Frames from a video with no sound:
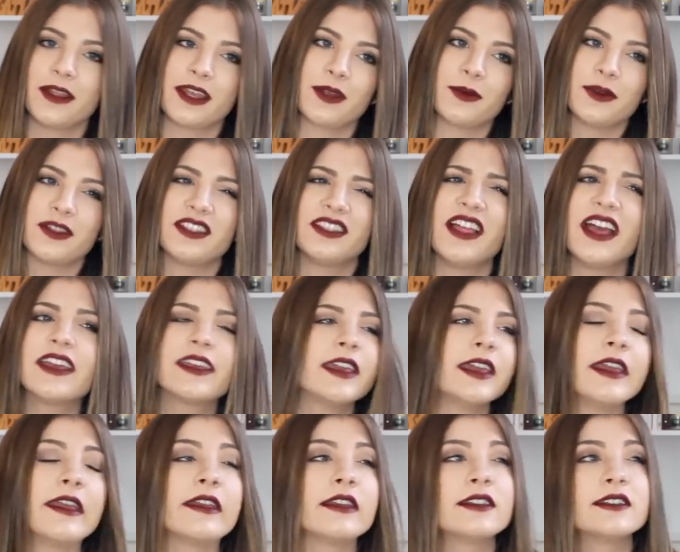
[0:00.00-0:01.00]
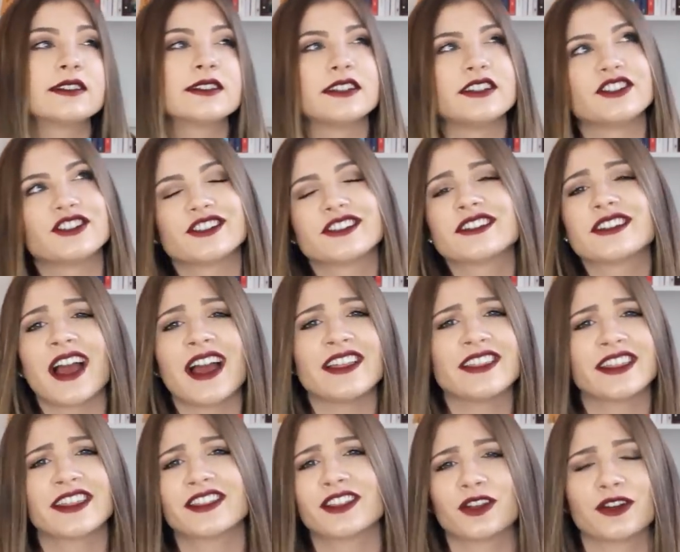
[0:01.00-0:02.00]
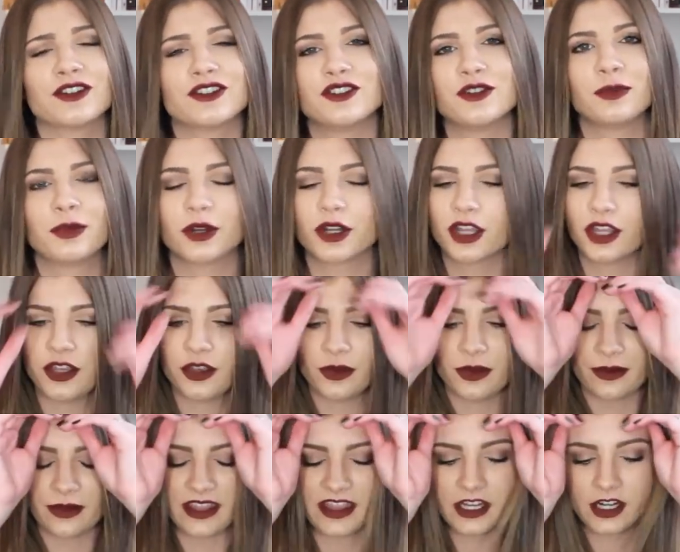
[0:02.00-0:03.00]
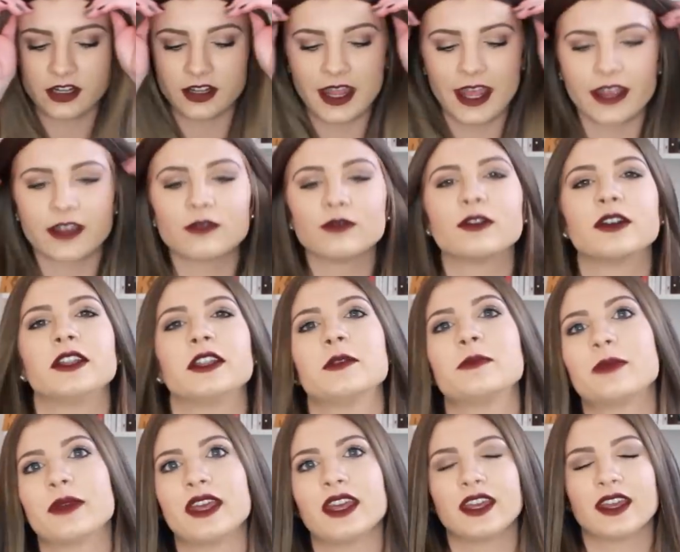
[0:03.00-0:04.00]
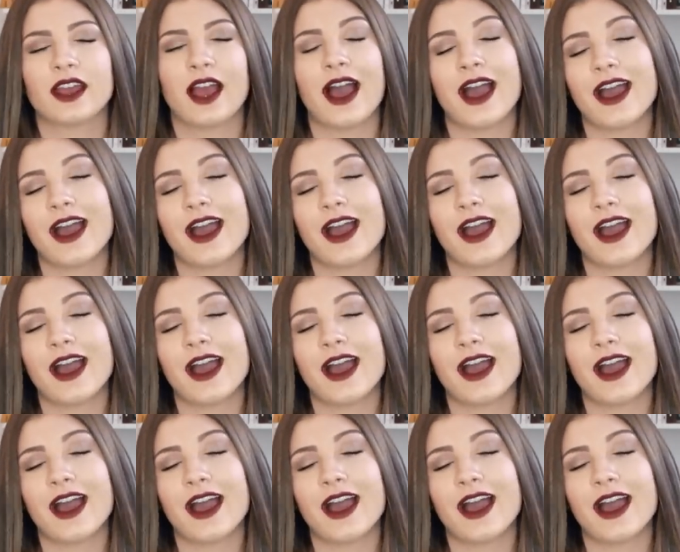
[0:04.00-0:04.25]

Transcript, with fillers: like with leggings, and just I think they're super cute and they're like really big.